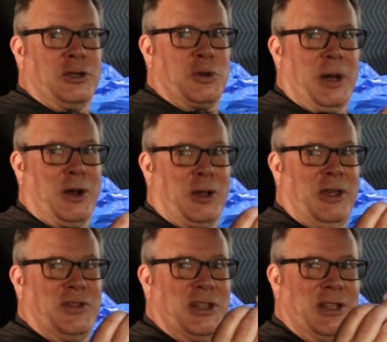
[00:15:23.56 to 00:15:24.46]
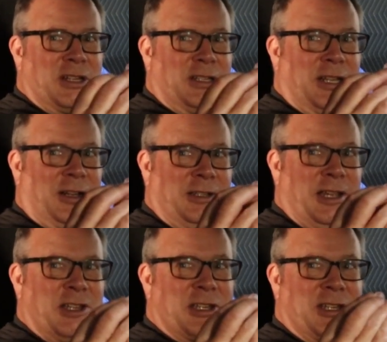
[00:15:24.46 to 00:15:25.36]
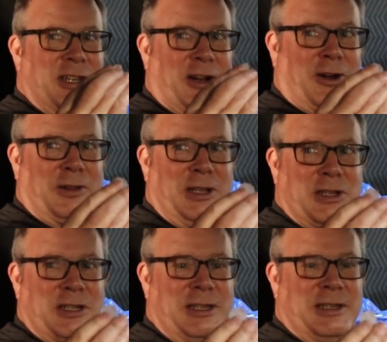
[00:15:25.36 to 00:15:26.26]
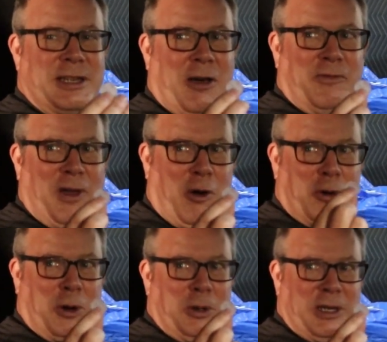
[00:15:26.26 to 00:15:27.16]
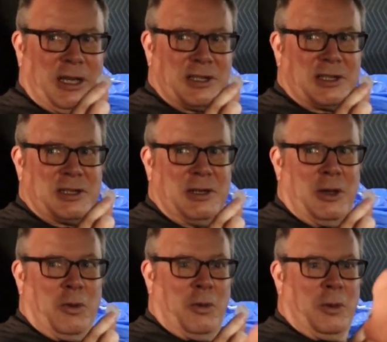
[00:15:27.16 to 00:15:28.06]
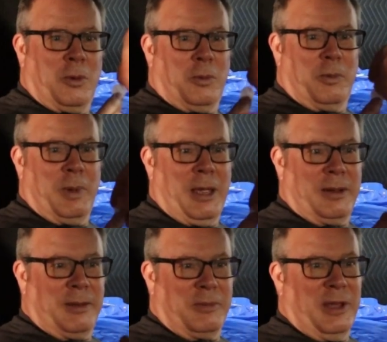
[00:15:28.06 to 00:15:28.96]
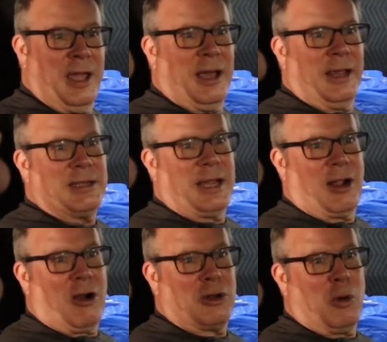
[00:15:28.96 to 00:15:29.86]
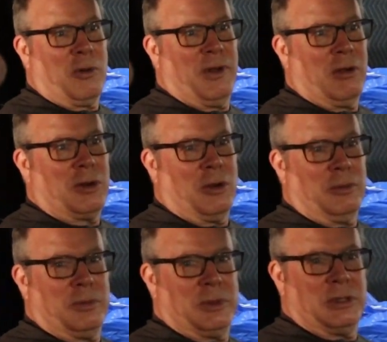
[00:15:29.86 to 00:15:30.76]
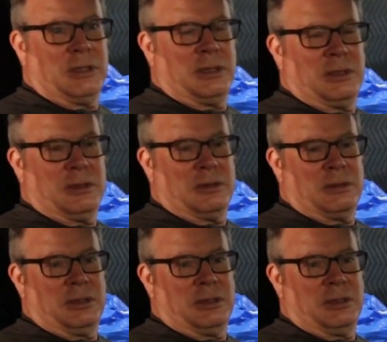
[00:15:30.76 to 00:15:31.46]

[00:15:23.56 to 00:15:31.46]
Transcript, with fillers: Trigger gives you these little discs here, these Velcro discs. Oh, that looks like pretty hardcore Velcro. Yeah, that's like hardcore Velcro. That's pretty cool.